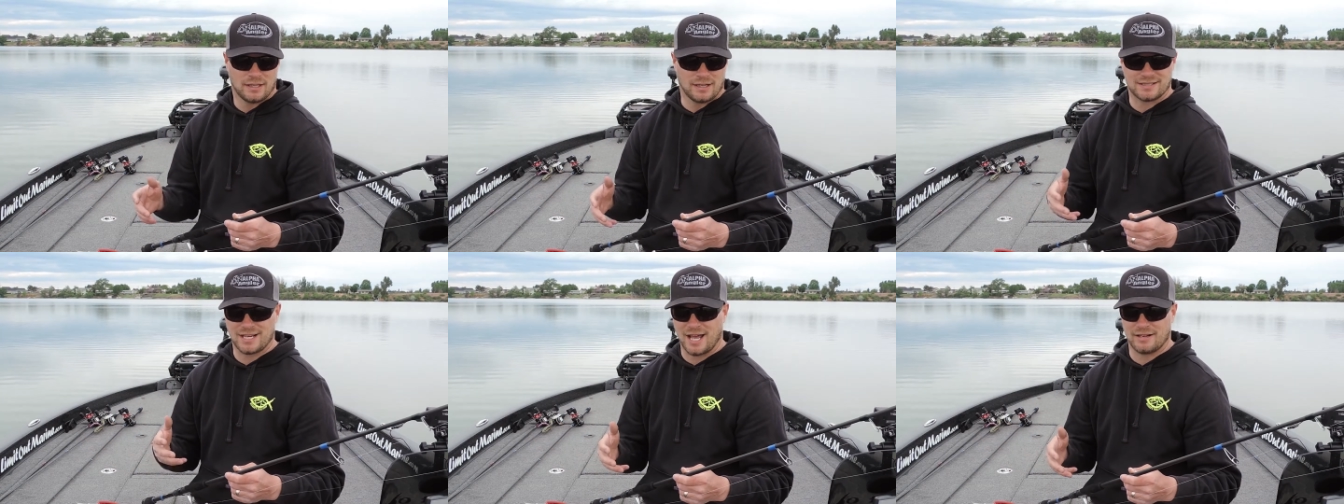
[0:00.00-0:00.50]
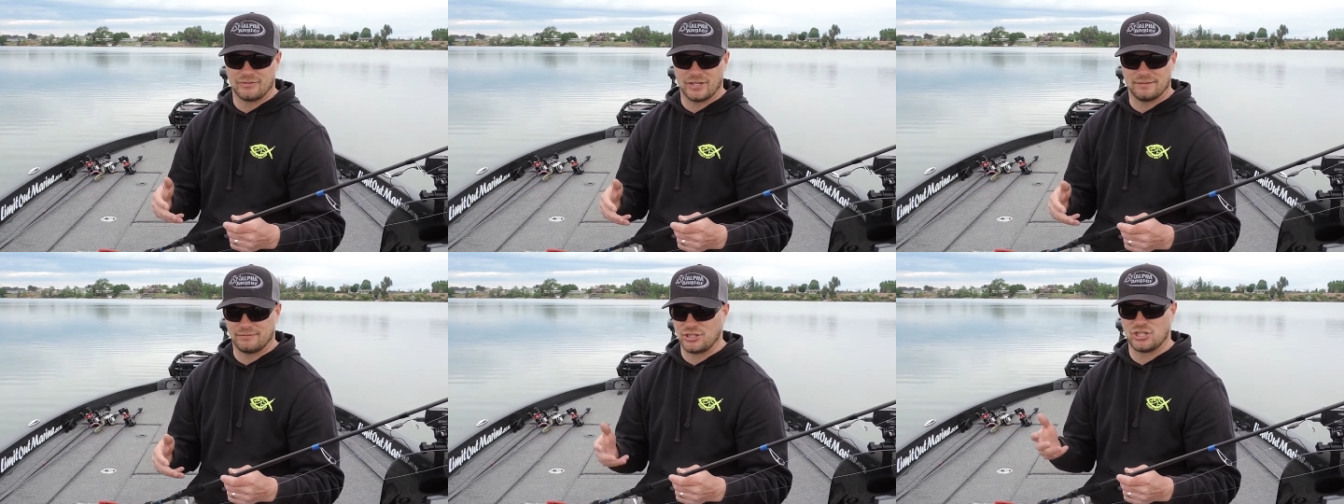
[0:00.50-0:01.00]
It's kind
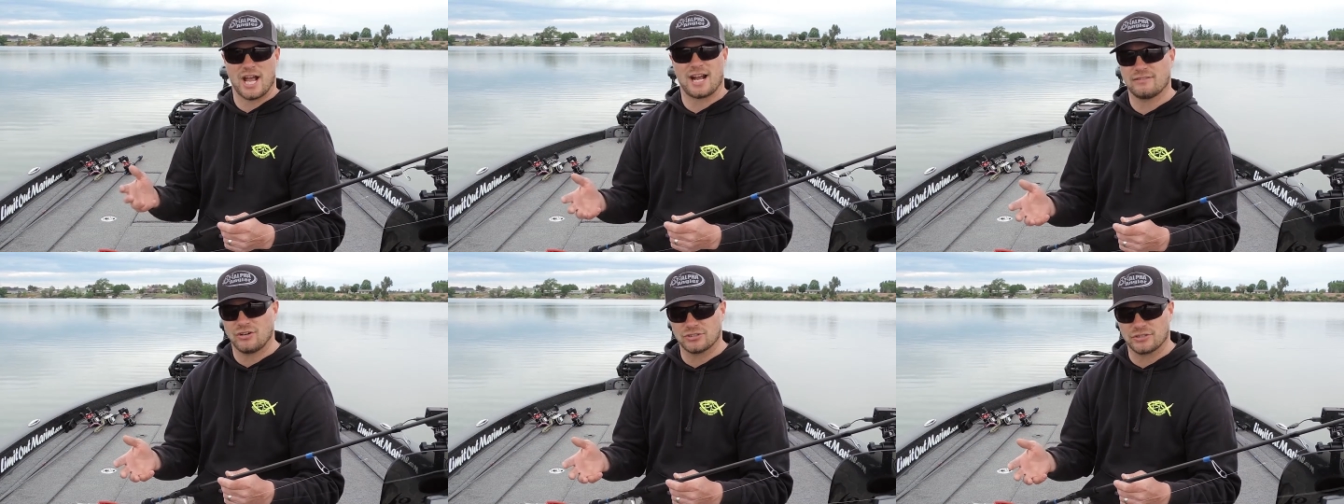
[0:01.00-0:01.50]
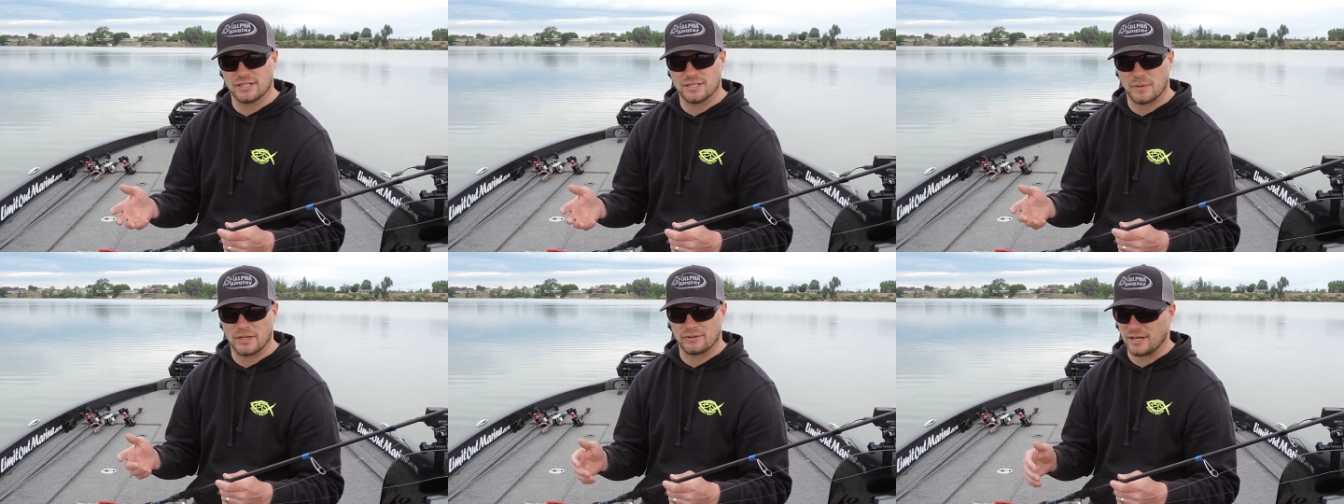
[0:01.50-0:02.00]
of the jack of all trades
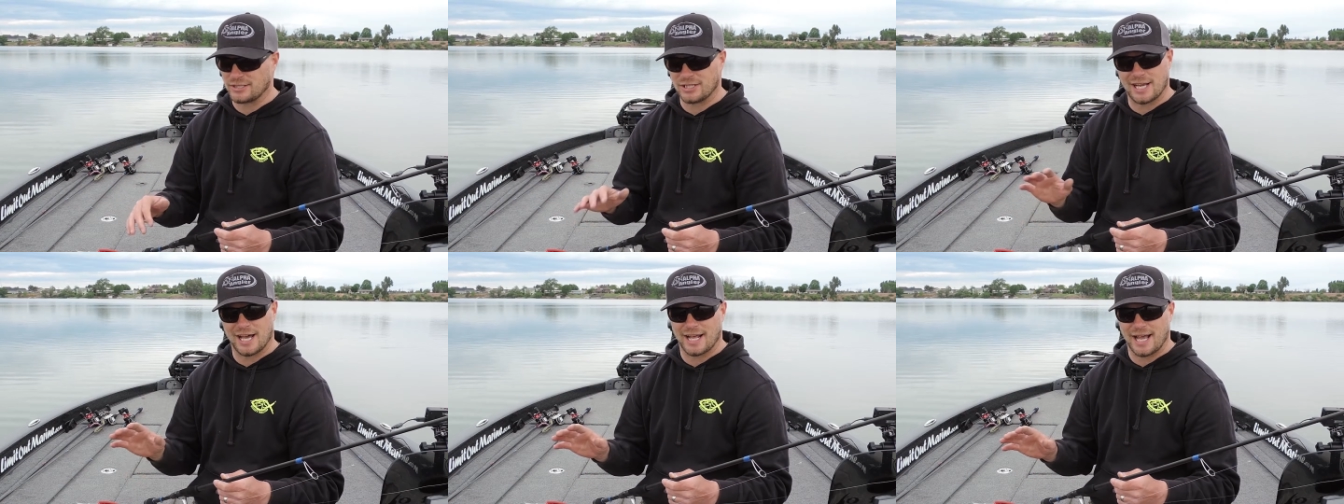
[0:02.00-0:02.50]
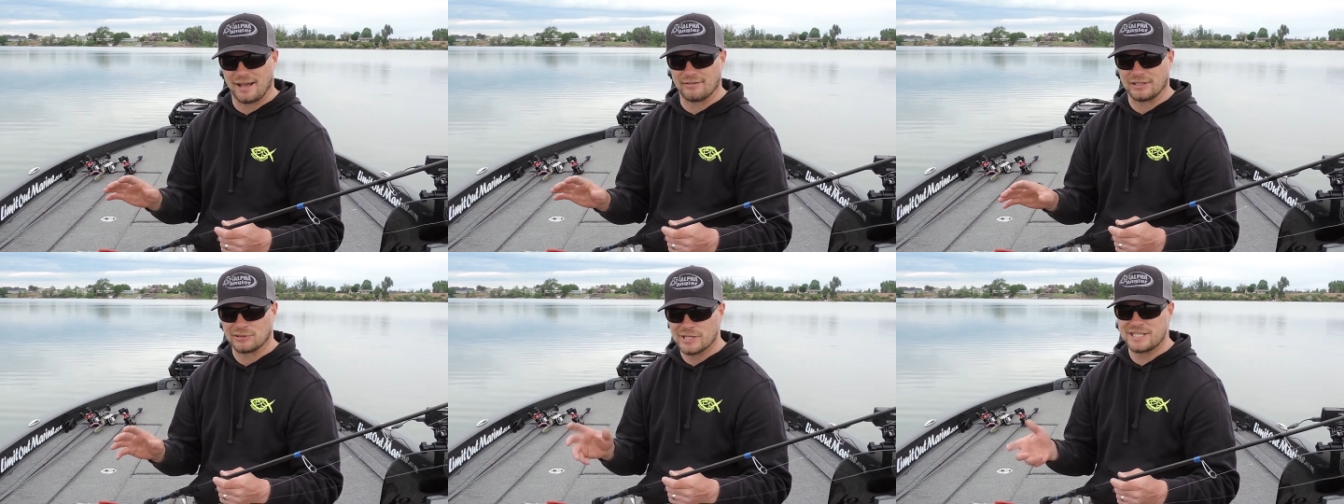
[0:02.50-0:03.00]
spinning rods. You got to have
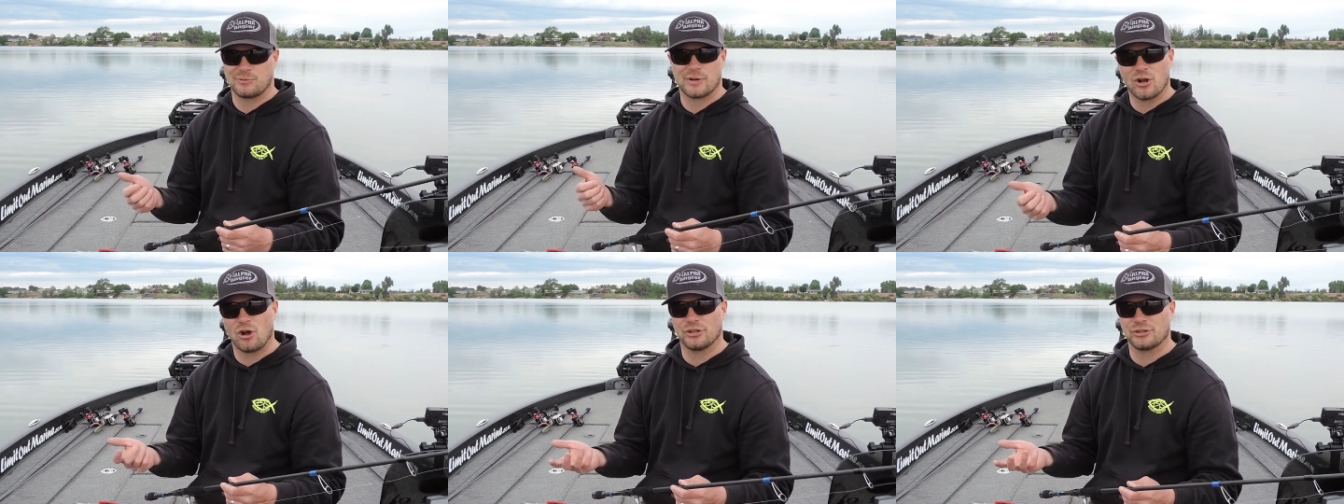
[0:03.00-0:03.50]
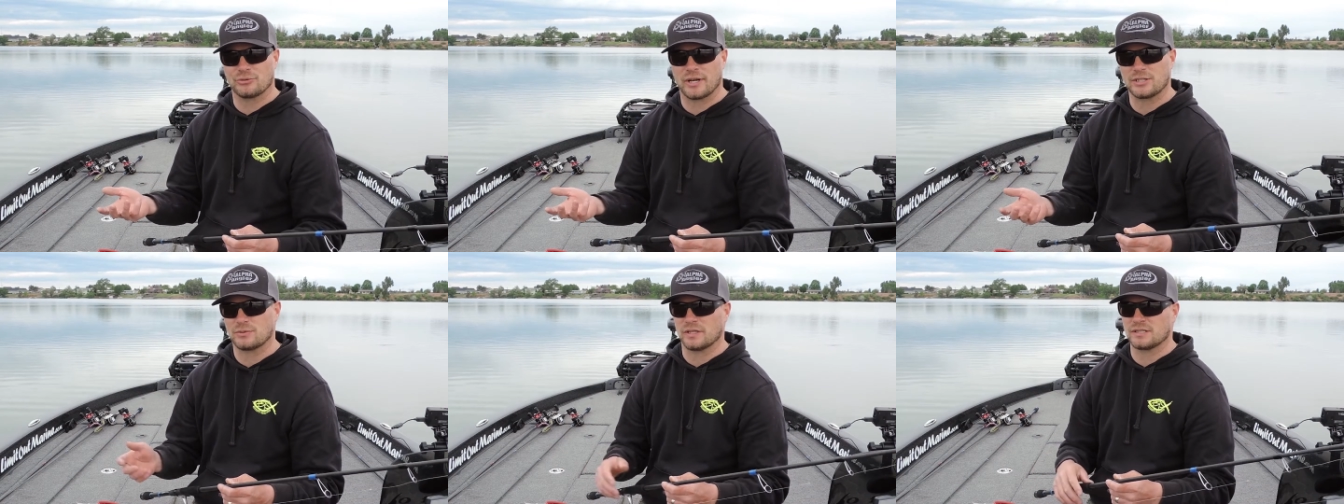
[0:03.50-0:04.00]
it. And the reason we called it the
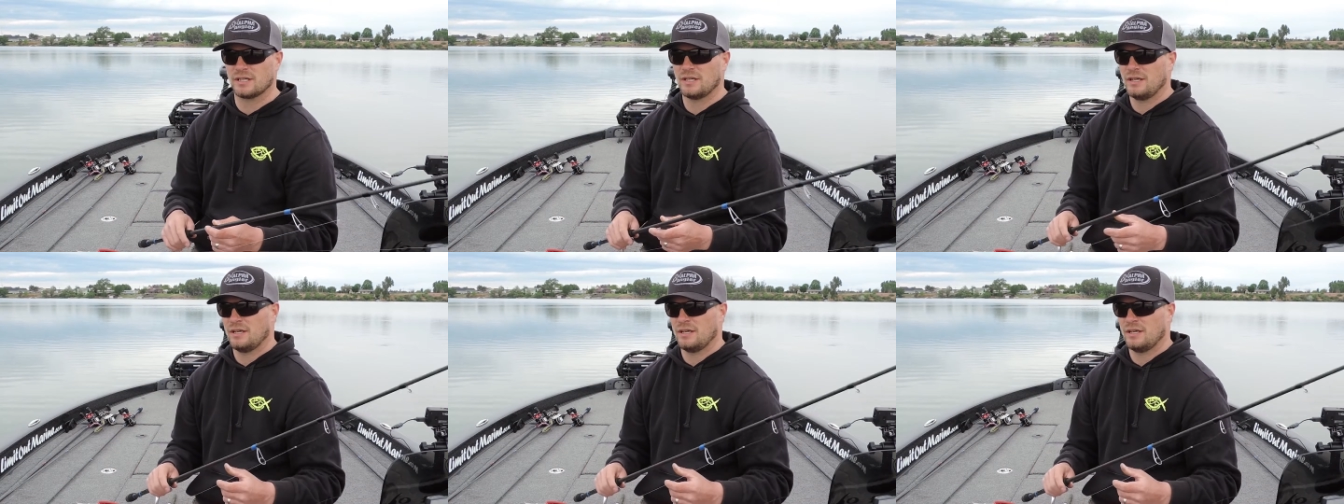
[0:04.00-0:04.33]
wrench was,